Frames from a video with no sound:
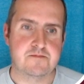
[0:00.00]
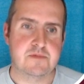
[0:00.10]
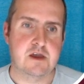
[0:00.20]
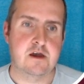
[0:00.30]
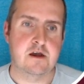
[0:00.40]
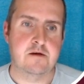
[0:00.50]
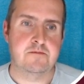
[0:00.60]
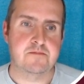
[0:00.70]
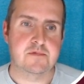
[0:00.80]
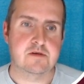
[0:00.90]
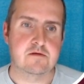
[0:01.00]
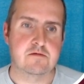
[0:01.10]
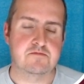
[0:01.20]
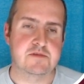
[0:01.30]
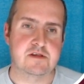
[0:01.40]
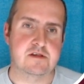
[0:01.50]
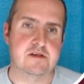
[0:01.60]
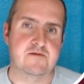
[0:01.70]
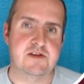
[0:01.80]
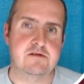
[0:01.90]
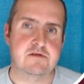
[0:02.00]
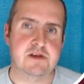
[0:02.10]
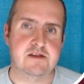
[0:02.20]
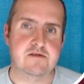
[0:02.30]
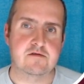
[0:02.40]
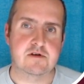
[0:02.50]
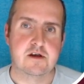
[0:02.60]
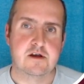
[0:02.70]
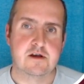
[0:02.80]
Um, so this is a video that I took